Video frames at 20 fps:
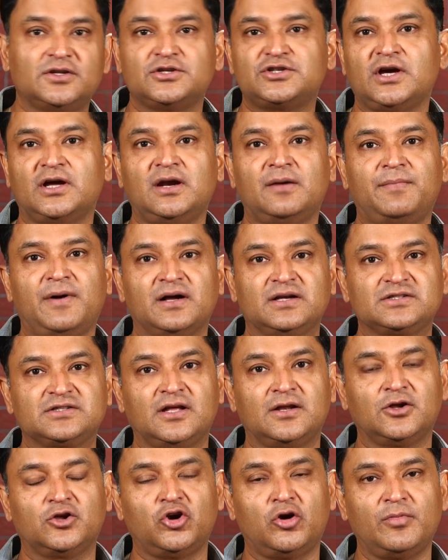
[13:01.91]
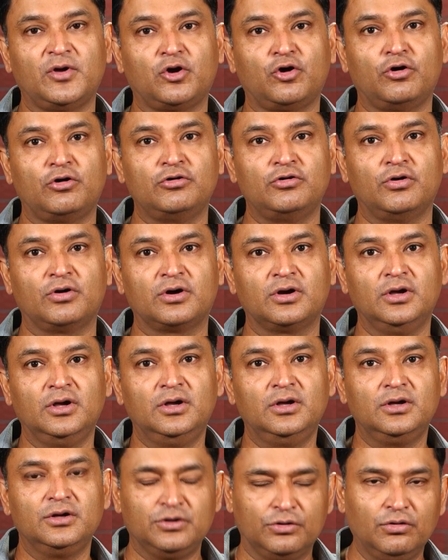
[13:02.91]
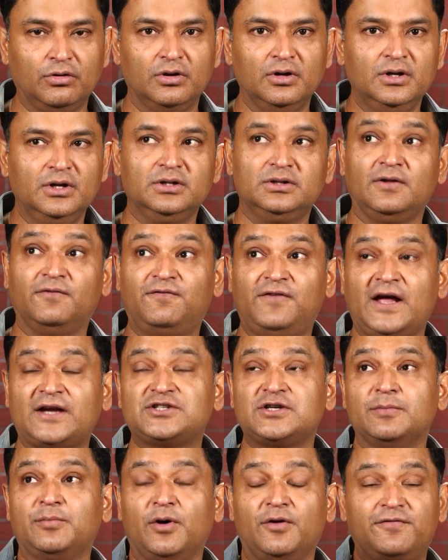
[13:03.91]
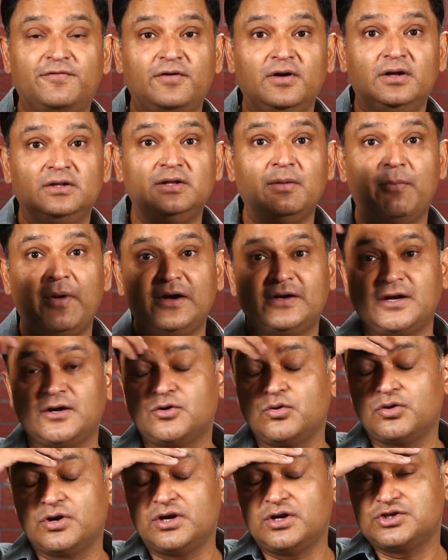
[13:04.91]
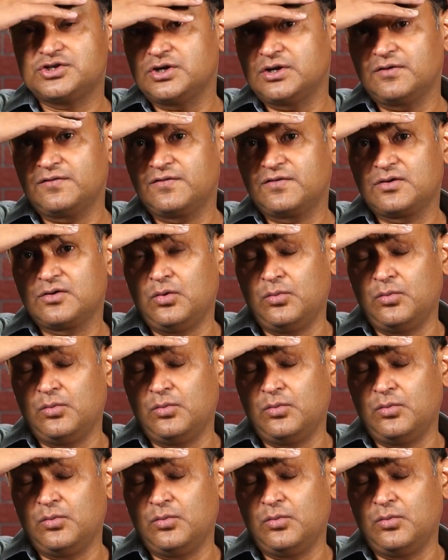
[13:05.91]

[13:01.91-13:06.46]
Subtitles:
the China-Pakistan economic corridor. The flagship of the Belt and Road Initiative.